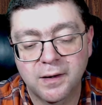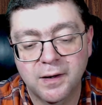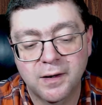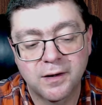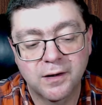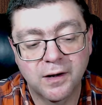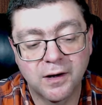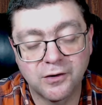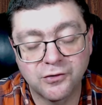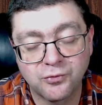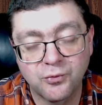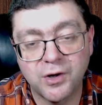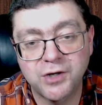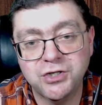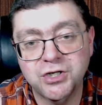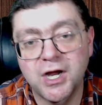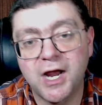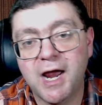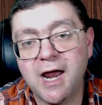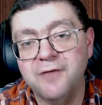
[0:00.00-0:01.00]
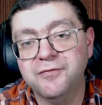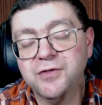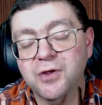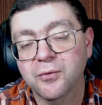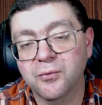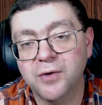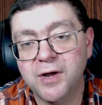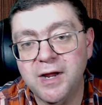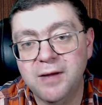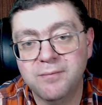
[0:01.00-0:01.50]
Because once you have to
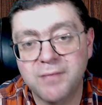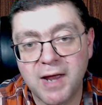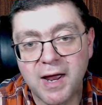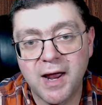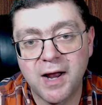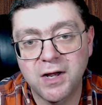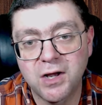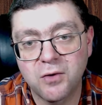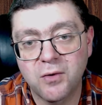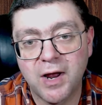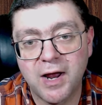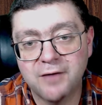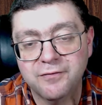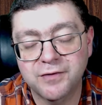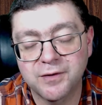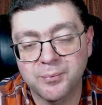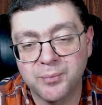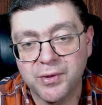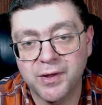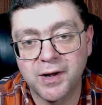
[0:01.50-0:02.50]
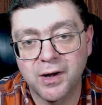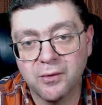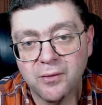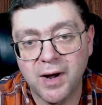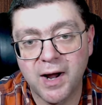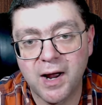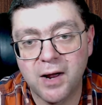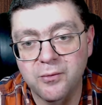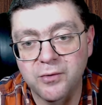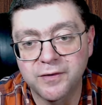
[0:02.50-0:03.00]
ream that and you have to play
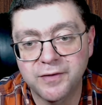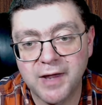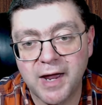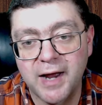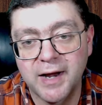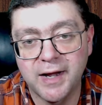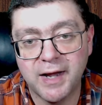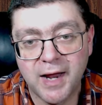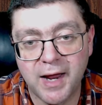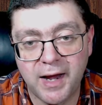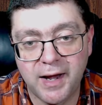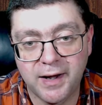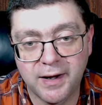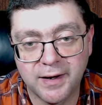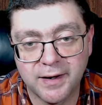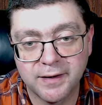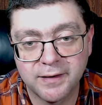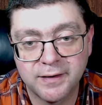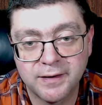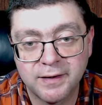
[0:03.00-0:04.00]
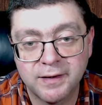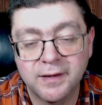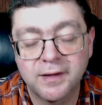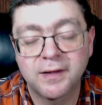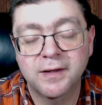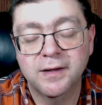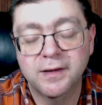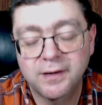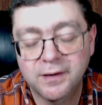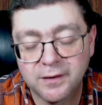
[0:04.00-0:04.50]
around with that cake,
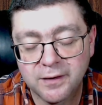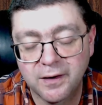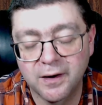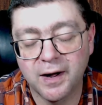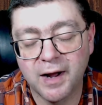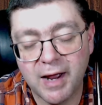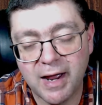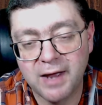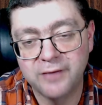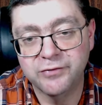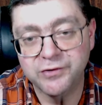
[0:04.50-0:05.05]
you're going to have a